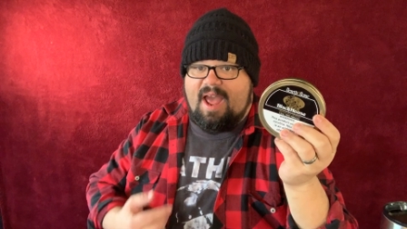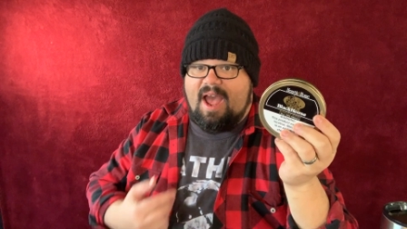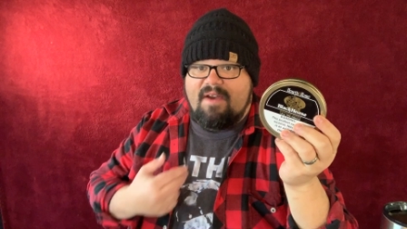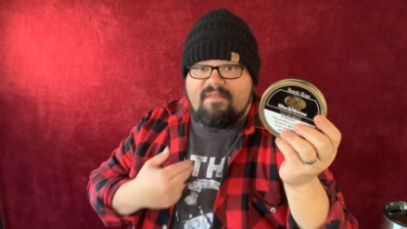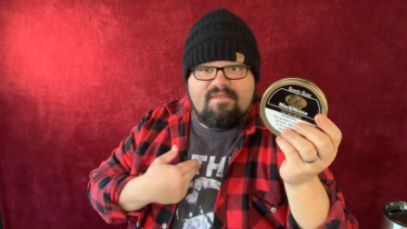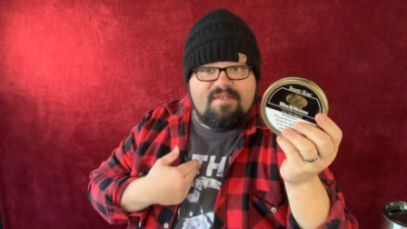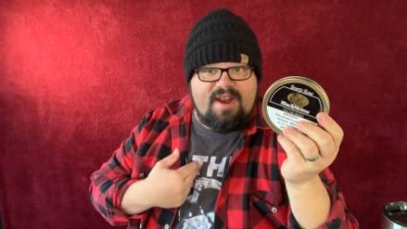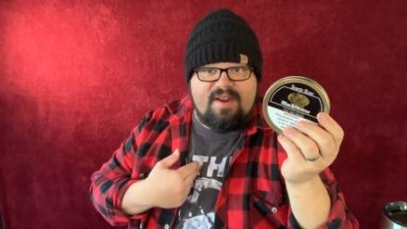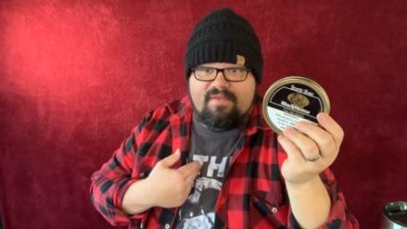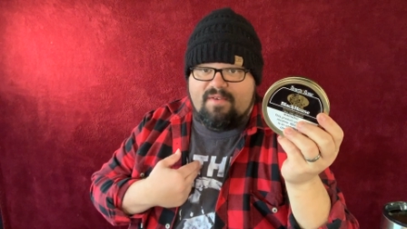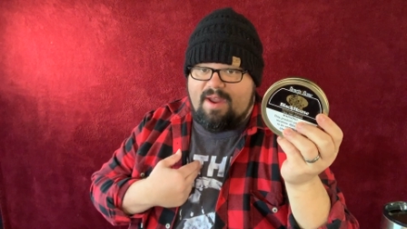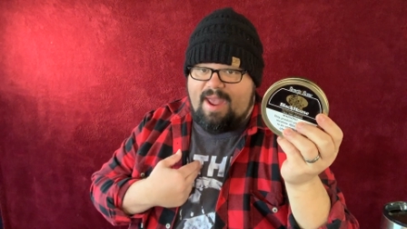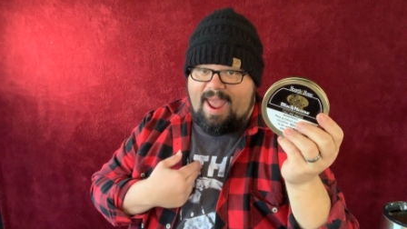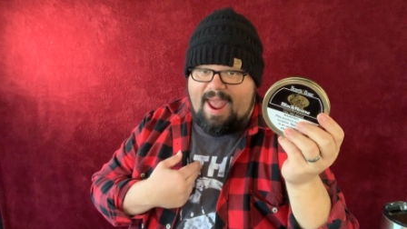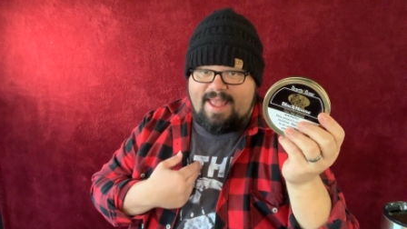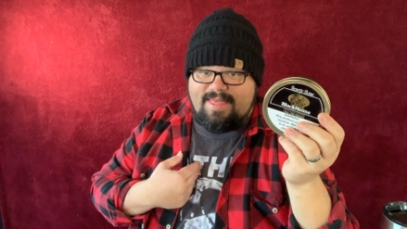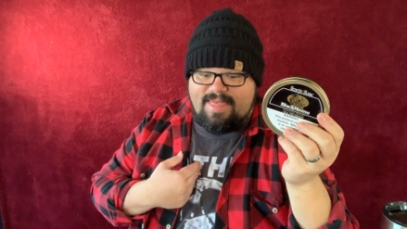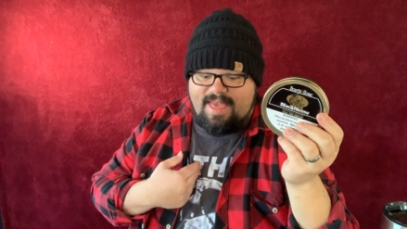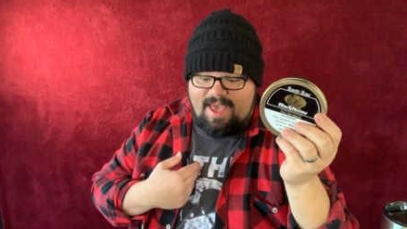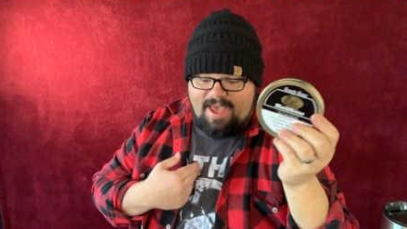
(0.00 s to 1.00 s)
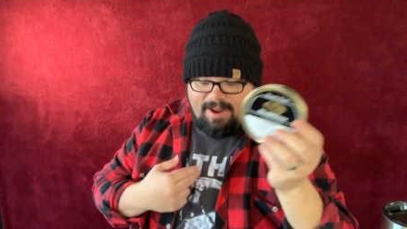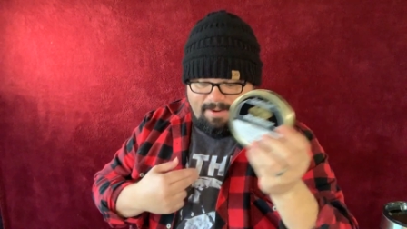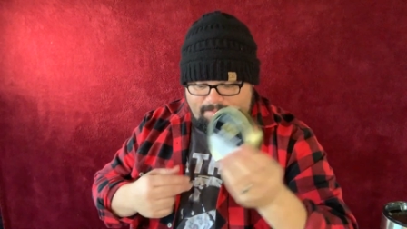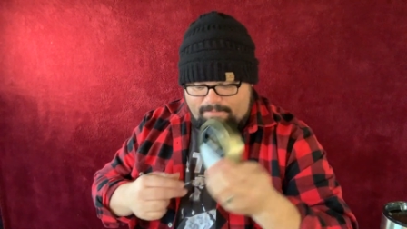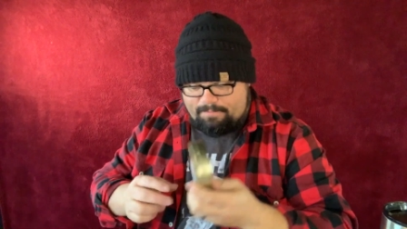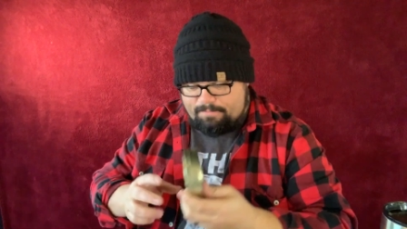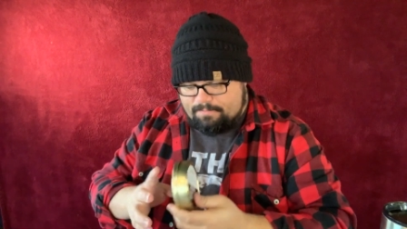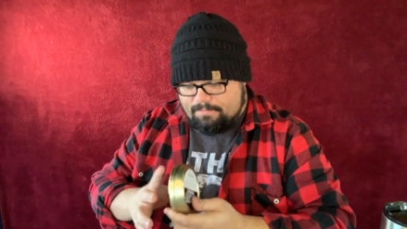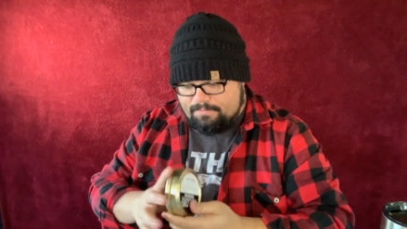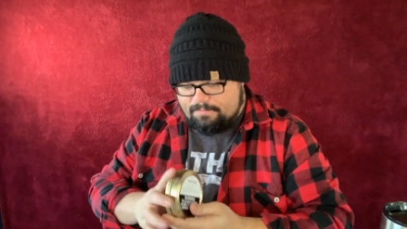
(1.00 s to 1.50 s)
I've never had that.
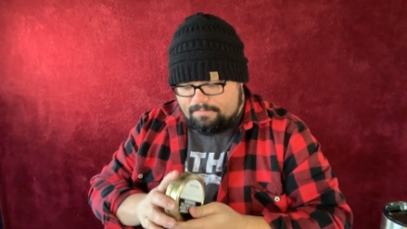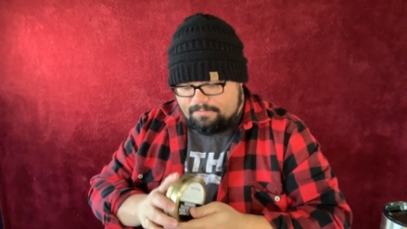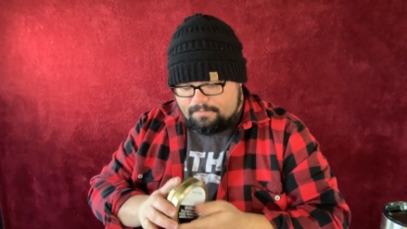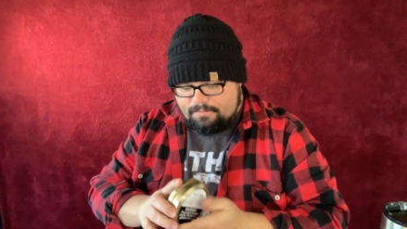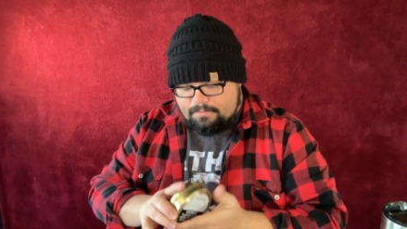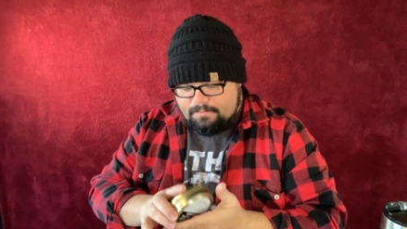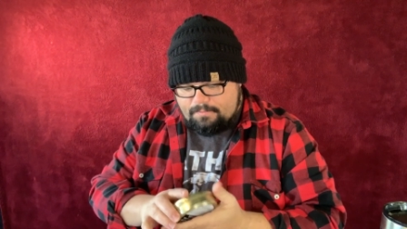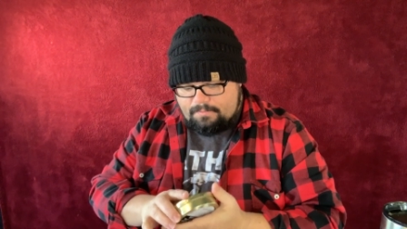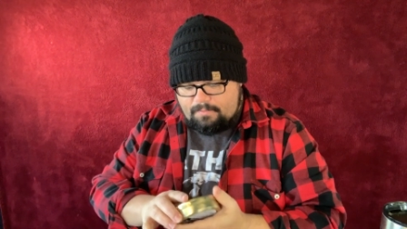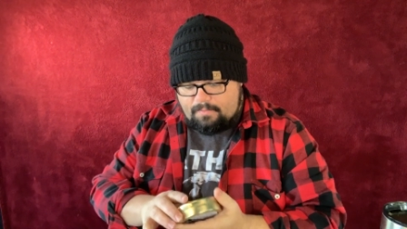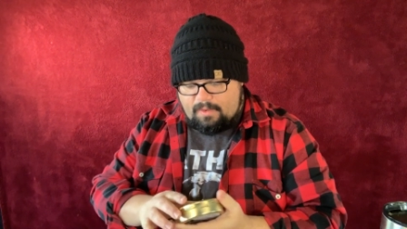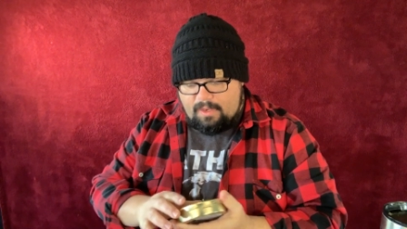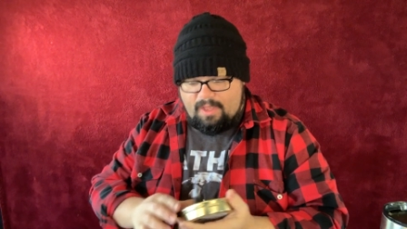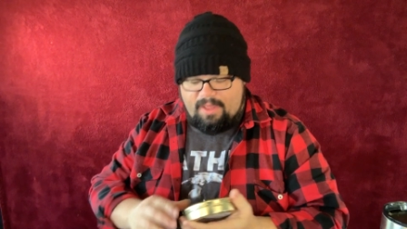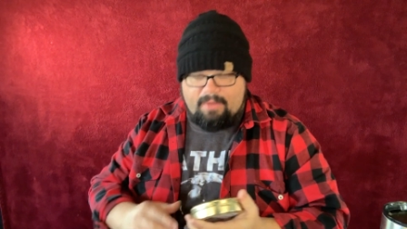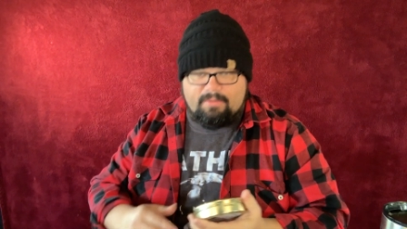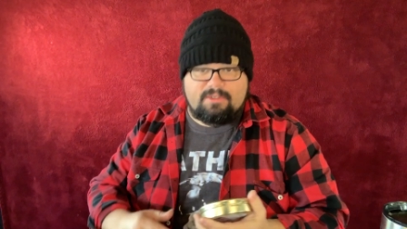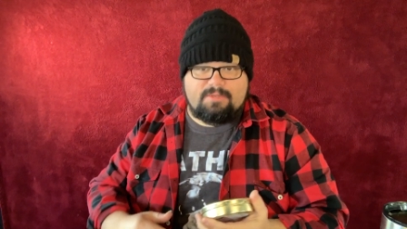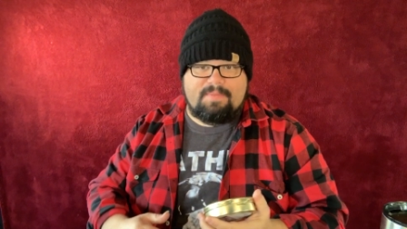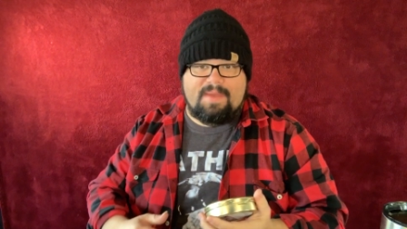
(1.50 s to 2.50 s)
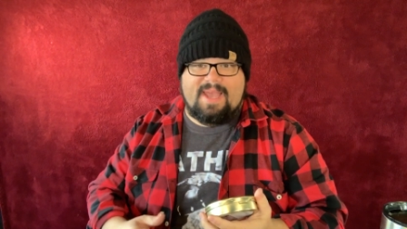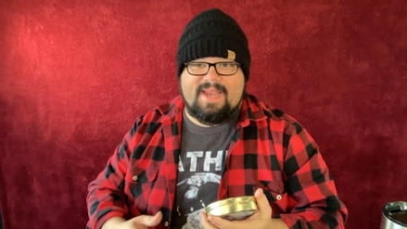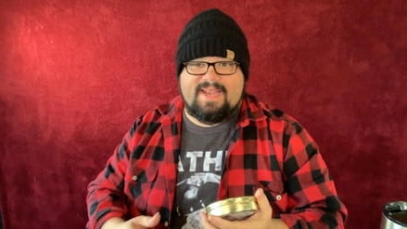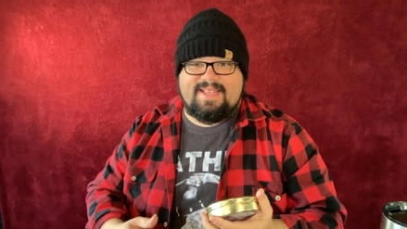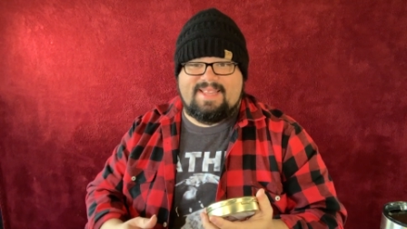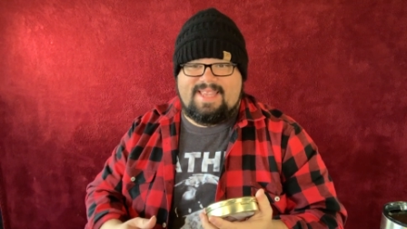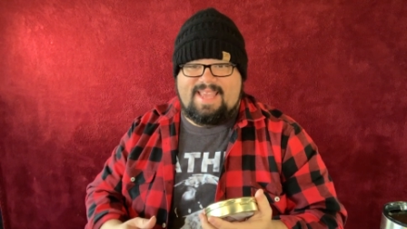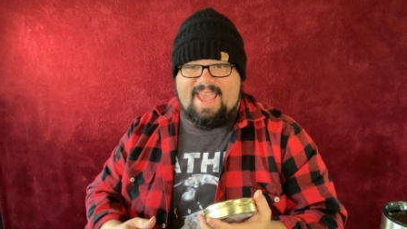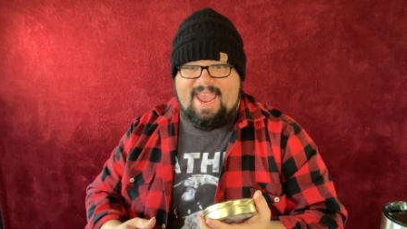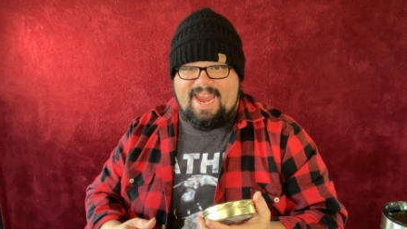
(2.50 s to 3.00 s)
That was back
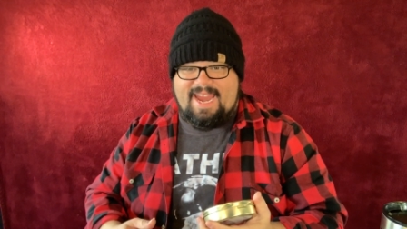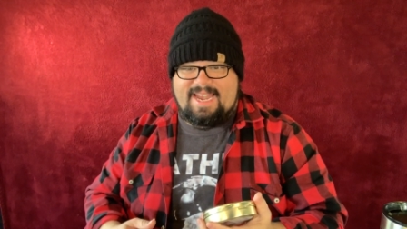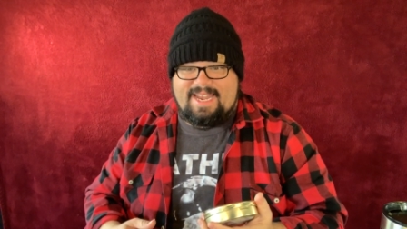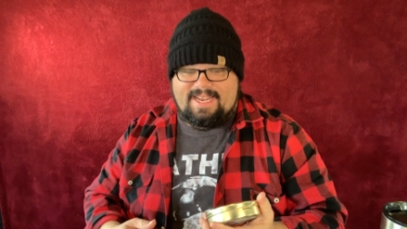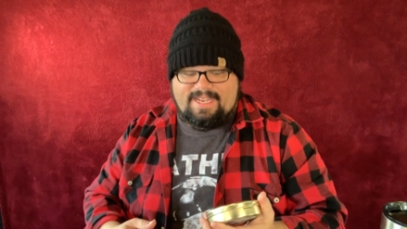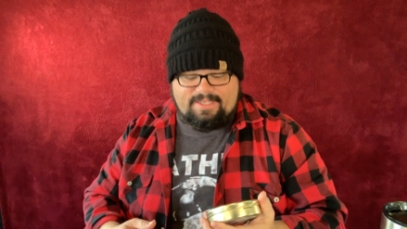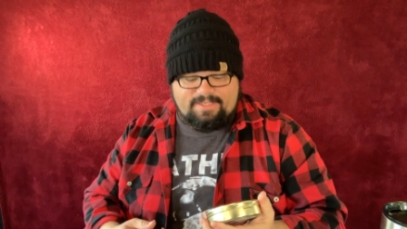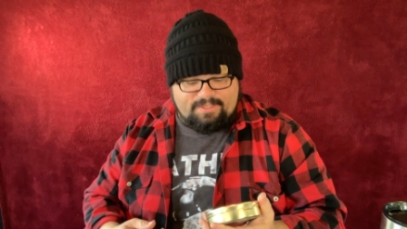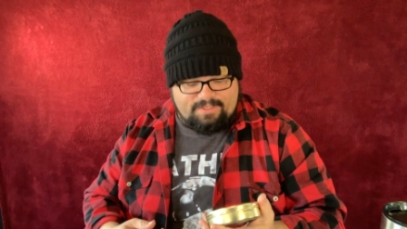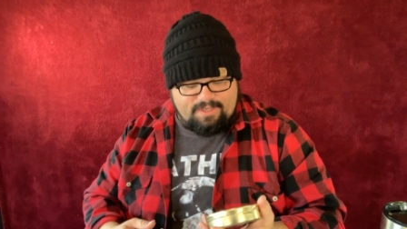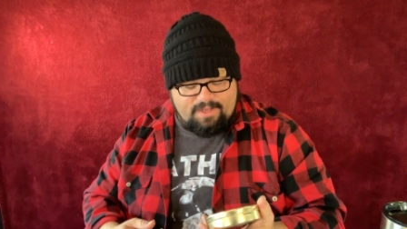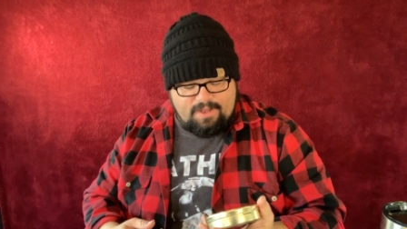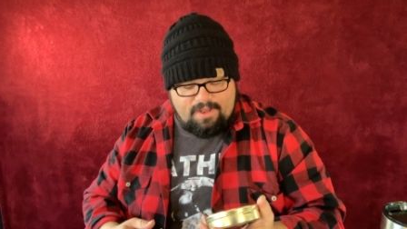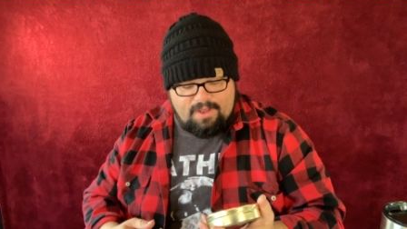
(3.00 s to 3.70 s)
in the 80s.